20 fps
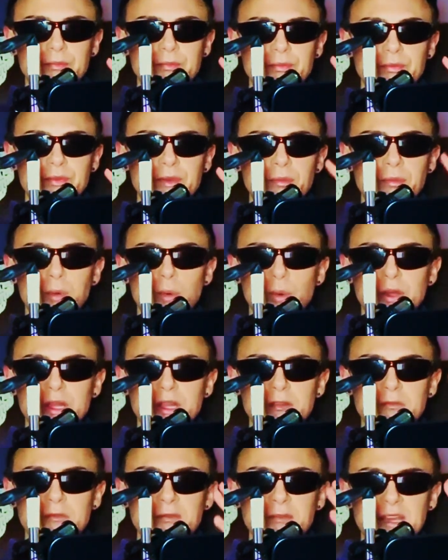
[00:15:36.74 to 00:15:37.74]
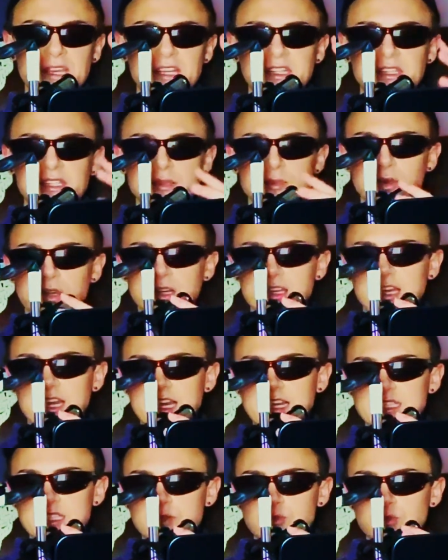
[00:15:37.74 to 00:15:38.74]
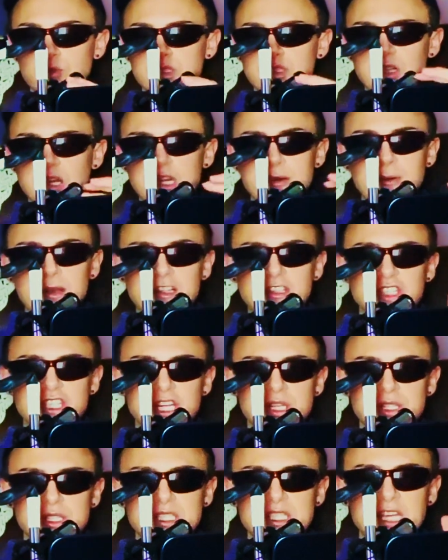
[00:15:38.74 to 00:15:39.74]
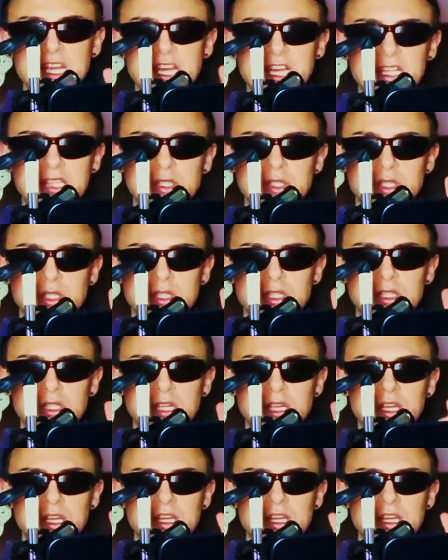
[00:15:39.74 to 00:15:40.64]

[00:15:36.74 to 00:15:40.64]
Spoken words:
the point of me making this podcast was not about Chelsea Handler.